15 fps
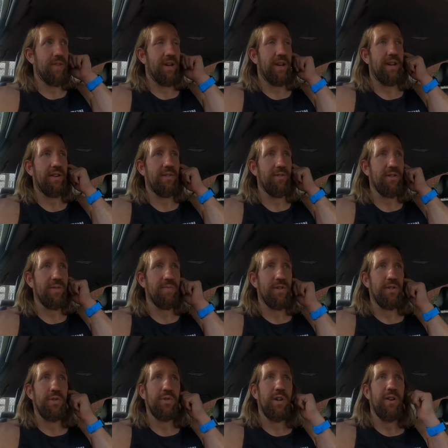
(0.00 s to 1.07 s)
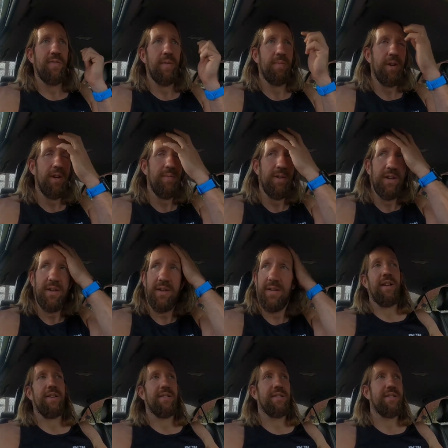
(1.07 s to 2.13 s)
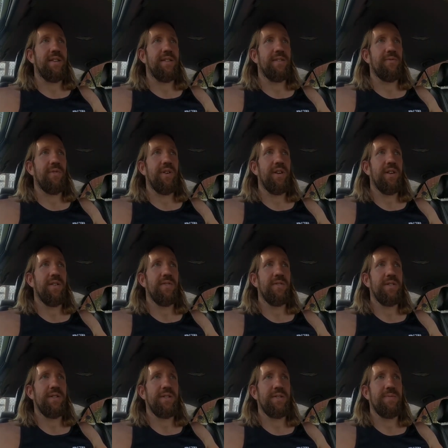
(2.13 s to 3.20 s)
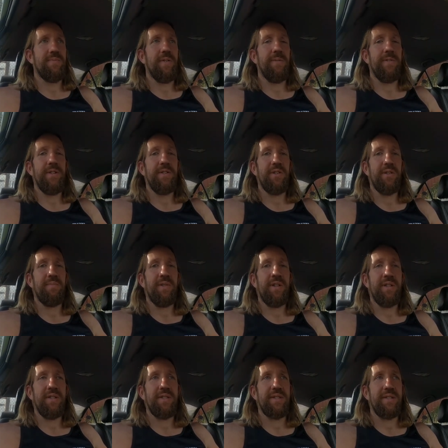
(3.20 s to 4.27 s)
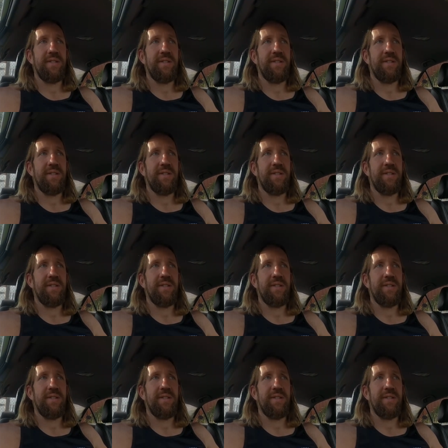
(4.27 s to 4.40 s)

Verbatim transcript: I had a look at my Strava PB and it said 3 hours 59 minutes,